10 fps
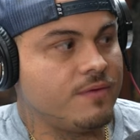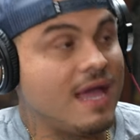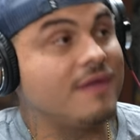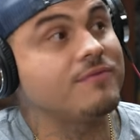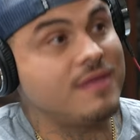
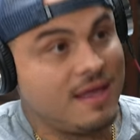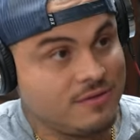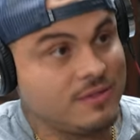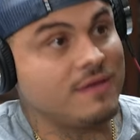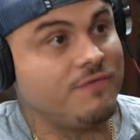yeah, yeah,
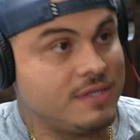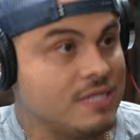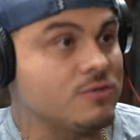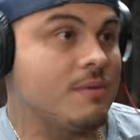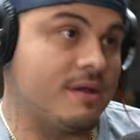2015.
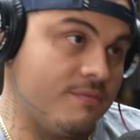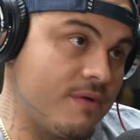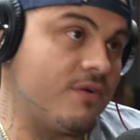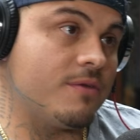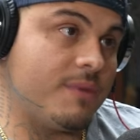That's when my, my
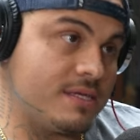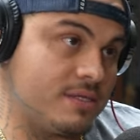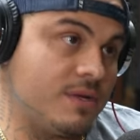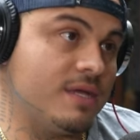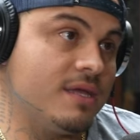father
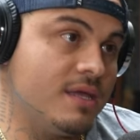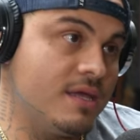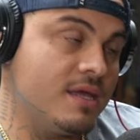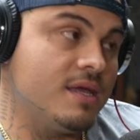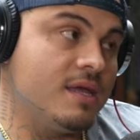passed away.
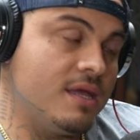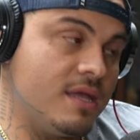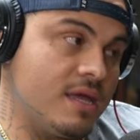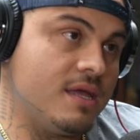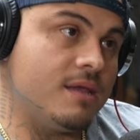
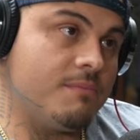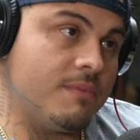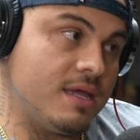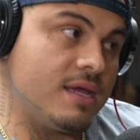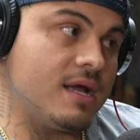Life yeah, change.
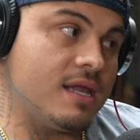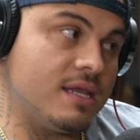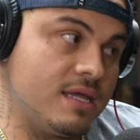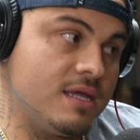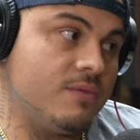
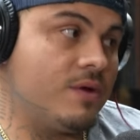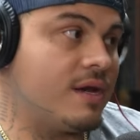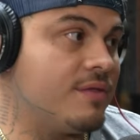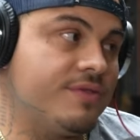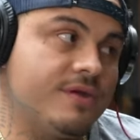Mexicali
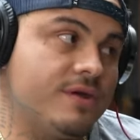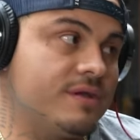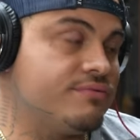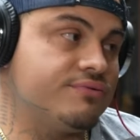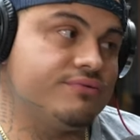went out there
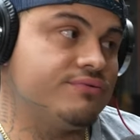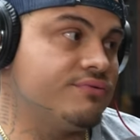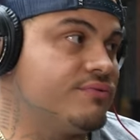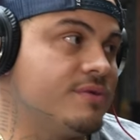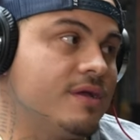and
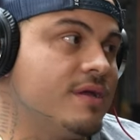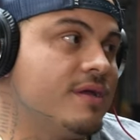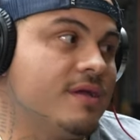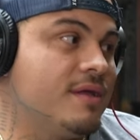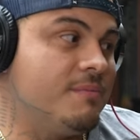
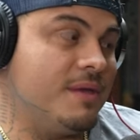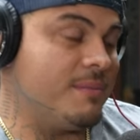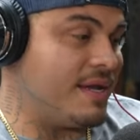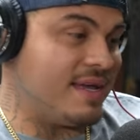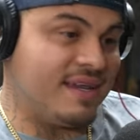me and
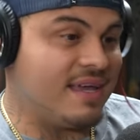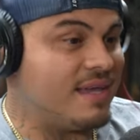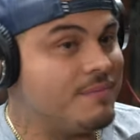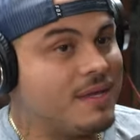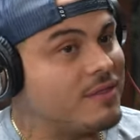my dad, yeah,
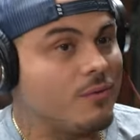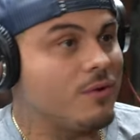he meant the